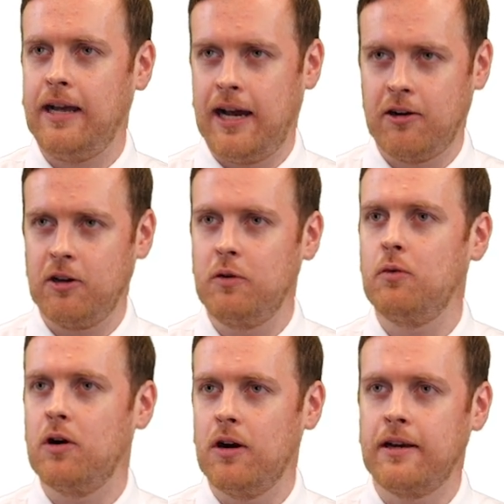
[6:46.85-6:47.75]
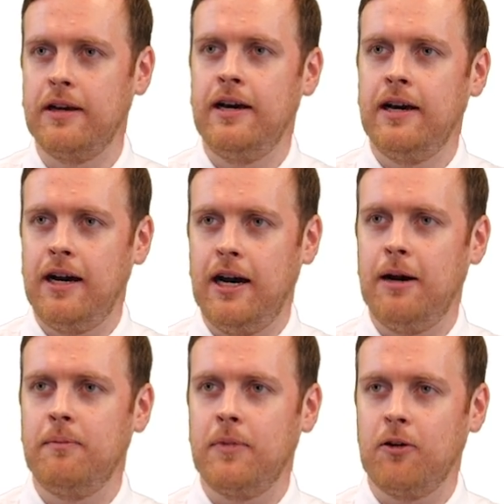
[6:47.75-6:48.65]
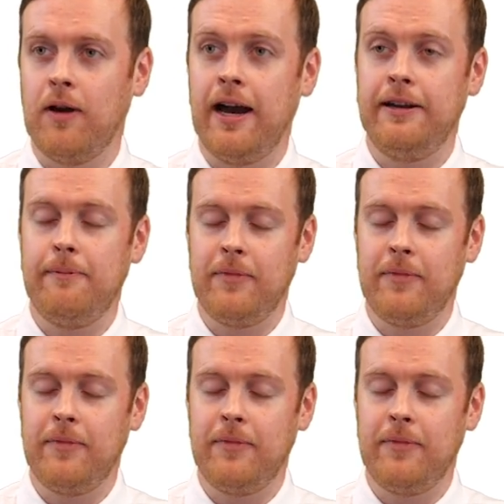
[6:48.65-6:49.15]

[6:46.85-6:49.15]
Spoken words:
how can we work around it.